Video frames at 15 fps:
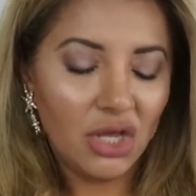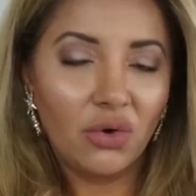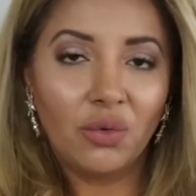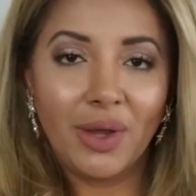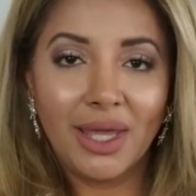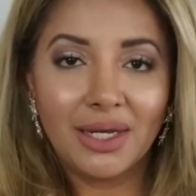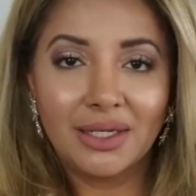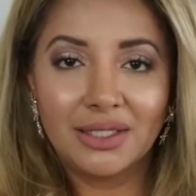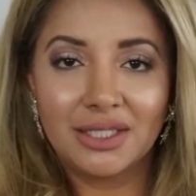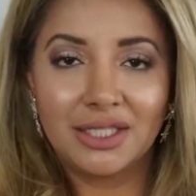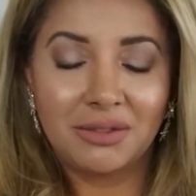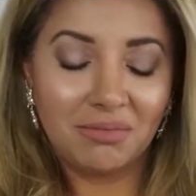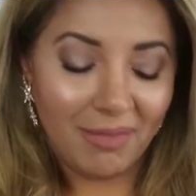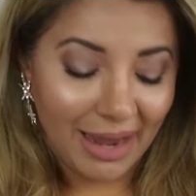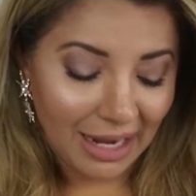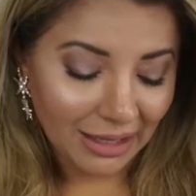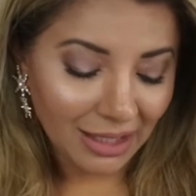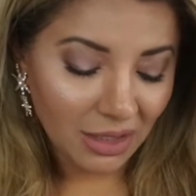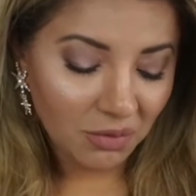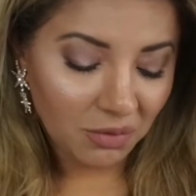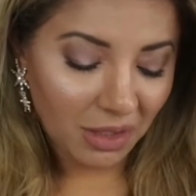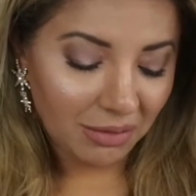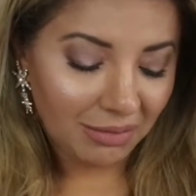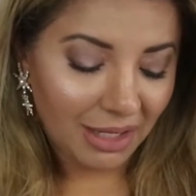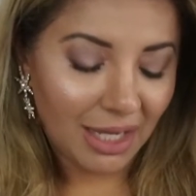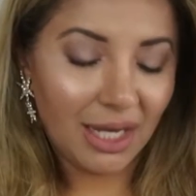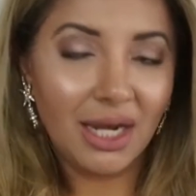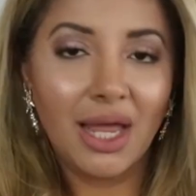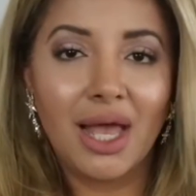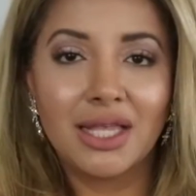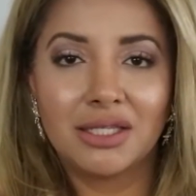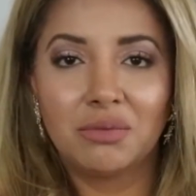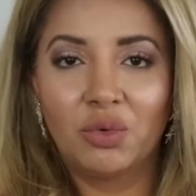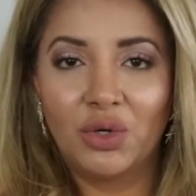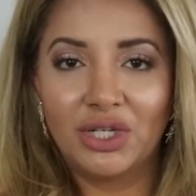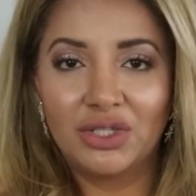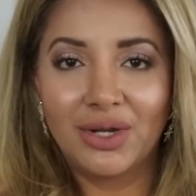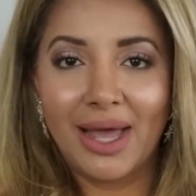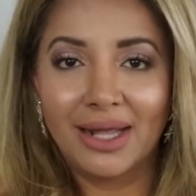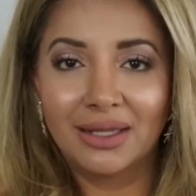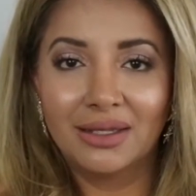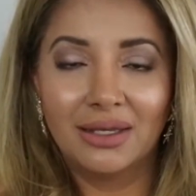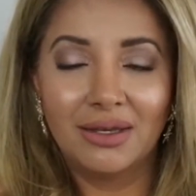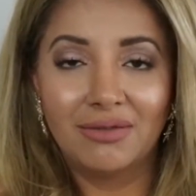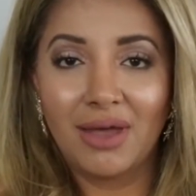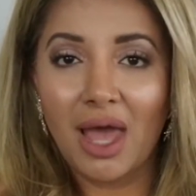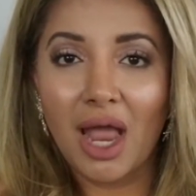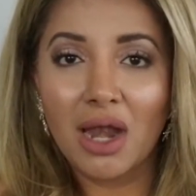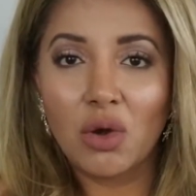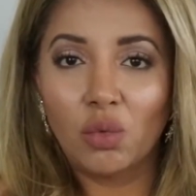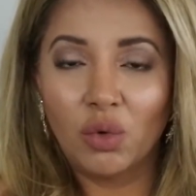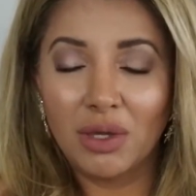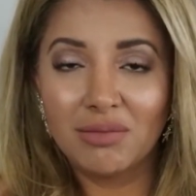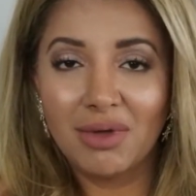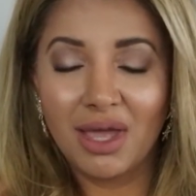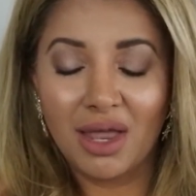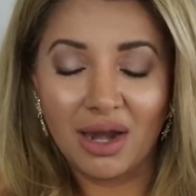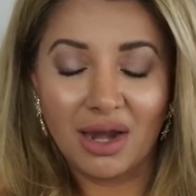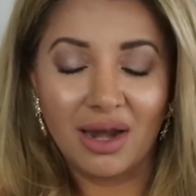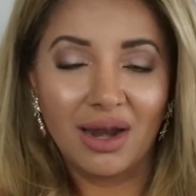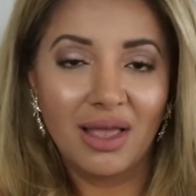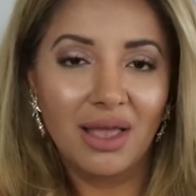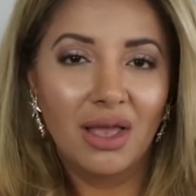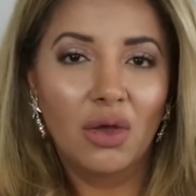rated smiling women as more attractive and women